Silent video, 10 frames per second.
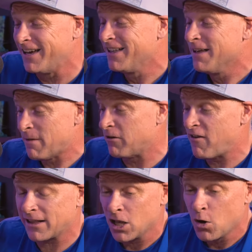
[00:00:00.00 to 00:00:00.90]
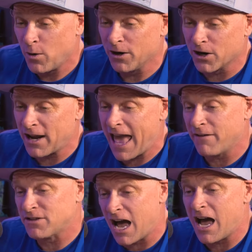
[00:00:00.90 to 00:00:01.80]
Matter of fact, we are going to
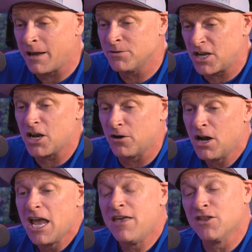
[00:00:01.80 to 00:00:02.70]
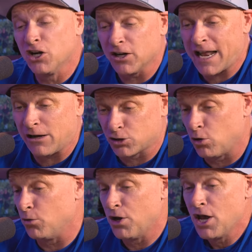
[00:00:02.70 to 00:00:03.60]
have times here in the Durkin
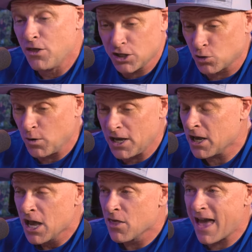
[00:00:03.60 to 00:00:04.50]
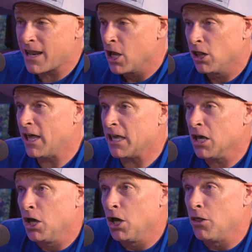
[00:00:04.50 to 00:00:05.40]
household this week that
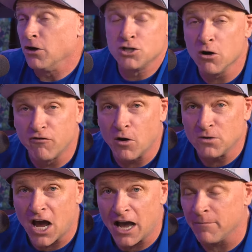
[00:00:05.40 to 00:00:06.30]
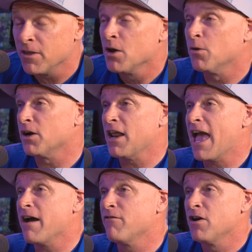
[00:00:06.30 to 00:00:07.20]
like, there's no phone time. We're going to
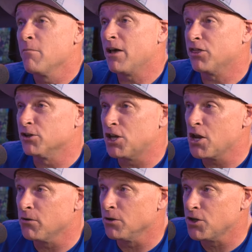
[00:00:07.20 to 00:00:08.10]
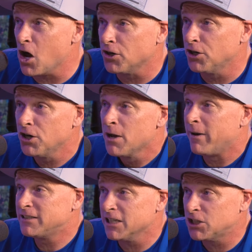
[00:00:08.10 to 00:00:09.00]
have my 13 year old daughter,
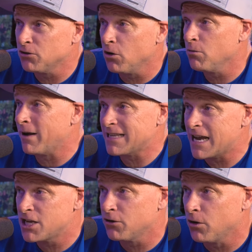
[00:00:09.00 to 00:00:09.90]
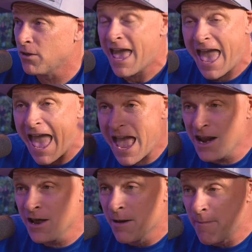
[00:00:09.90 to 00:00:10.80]
my six year old, my 19 year old,
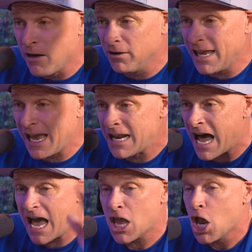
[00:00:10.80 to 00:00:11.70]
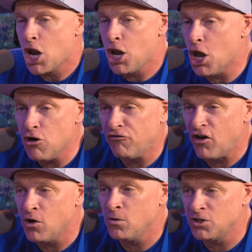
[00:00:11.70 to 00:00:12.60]
and Melanie and I. No
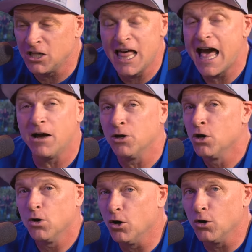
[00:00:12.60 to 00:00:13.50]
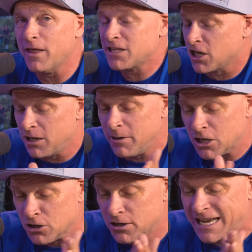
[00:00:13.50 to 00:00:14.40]
phones allowed. Oh, that's going to be
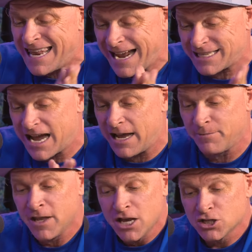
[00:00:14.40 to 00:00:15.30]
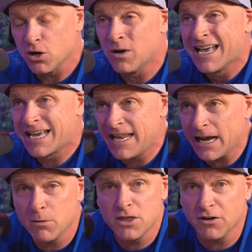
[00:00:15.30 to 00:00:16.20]
good connect time. So
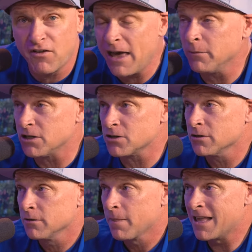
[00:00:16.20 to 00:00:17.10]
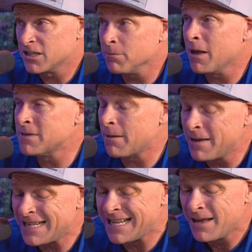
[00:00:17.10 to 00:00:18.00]
connect with your families. And sometimes that
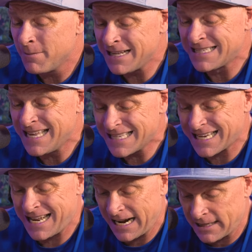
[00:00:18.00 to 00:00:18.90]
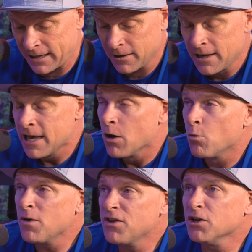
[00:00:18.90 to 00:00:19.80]
mean, means disconnecting
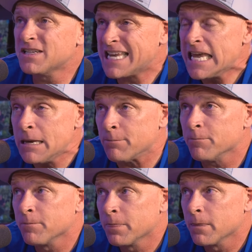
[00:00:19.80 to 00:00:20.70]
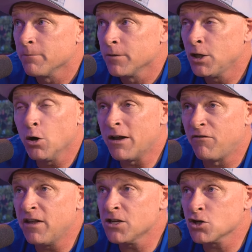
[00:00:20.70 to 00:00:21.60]
with your team. You know, at
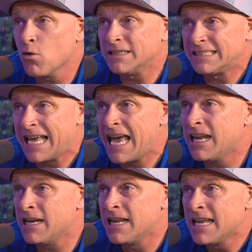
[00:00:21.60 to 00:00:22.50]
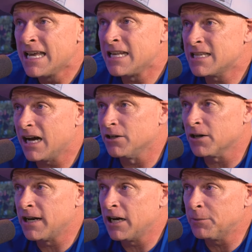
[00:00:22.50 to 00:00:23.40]
Fitness Quest 10 and and Todd
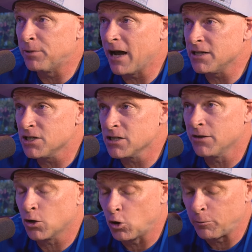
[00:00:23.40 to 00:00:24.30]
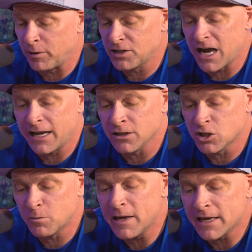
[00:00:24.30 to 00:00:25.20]
Durkin Enterprises on the corporate side and
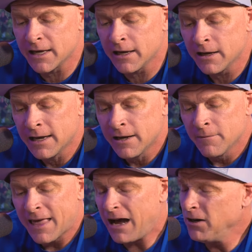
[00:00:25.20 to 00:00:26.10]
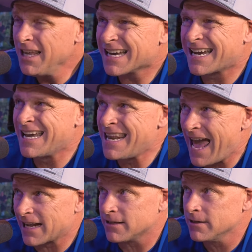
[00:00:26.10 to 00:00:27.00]
speaking, how do you
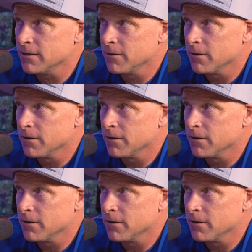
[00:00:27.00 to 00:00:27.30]
connect?